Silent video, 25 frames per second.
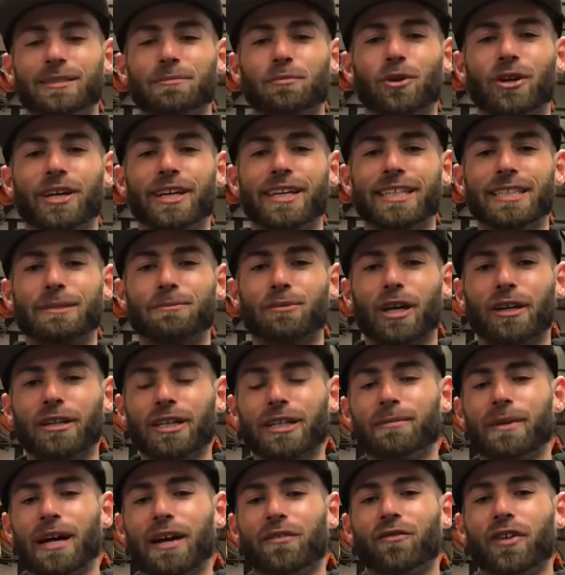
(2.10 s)
Spring is
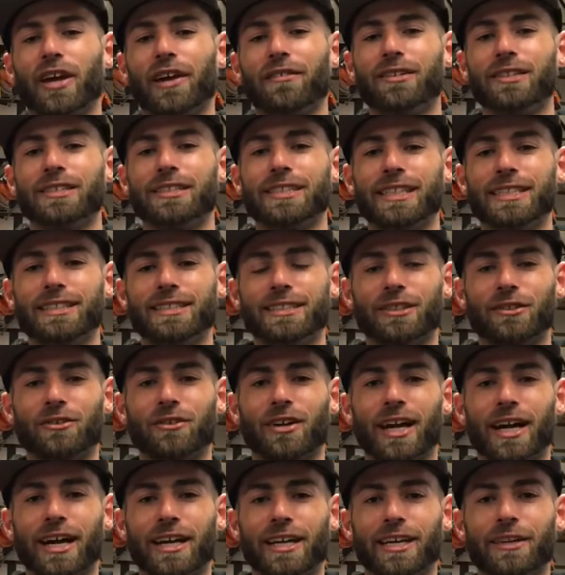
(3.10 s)
probably my favorite season to
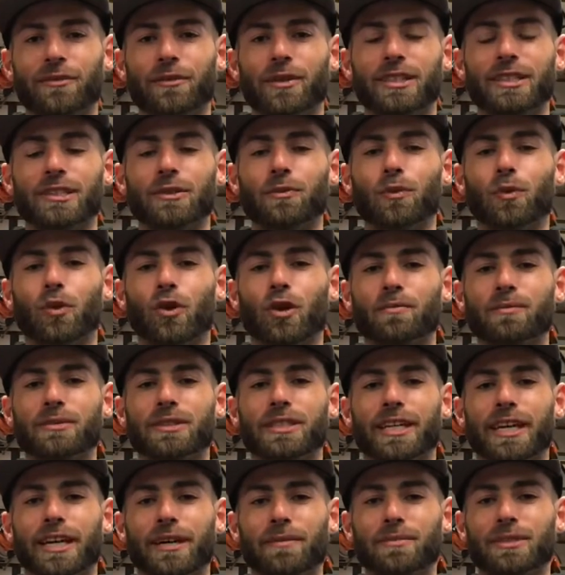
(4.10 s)
ride in. With the warm
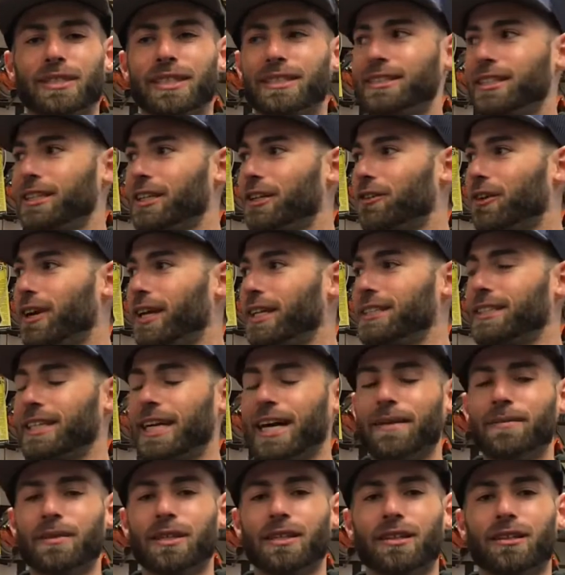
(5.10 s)
temps, it's a great
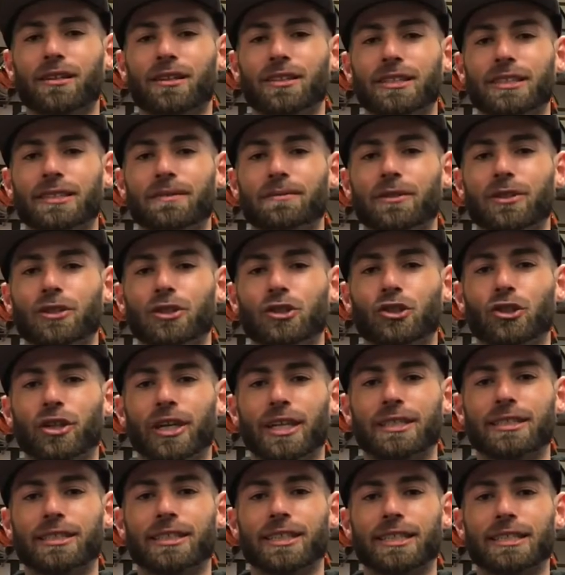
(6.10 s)
time to learn some new
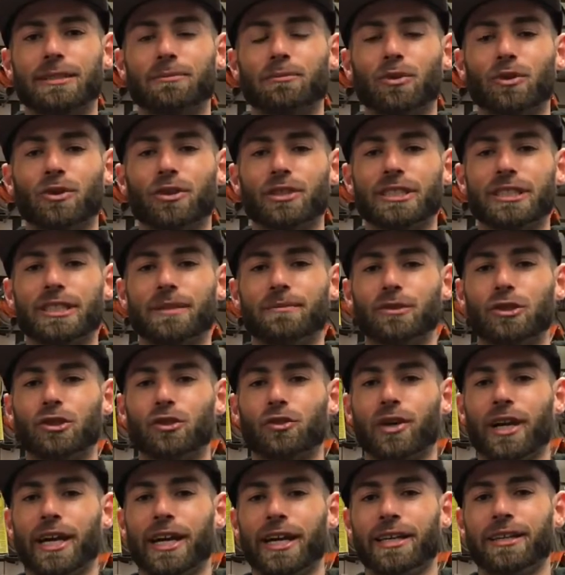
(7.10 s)
tricks and explore some
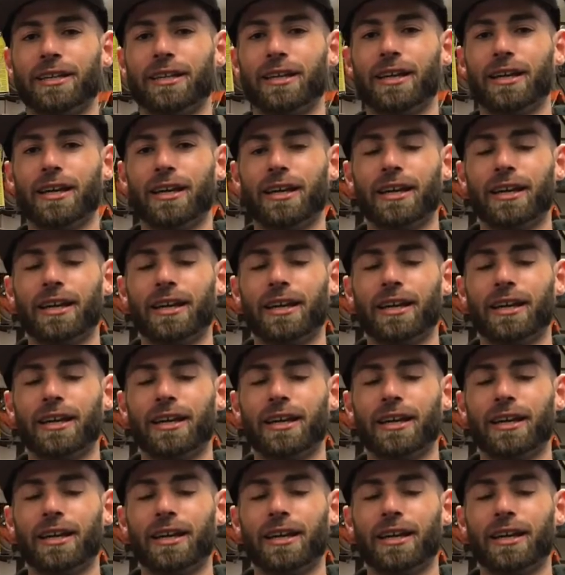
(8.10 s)
terrain.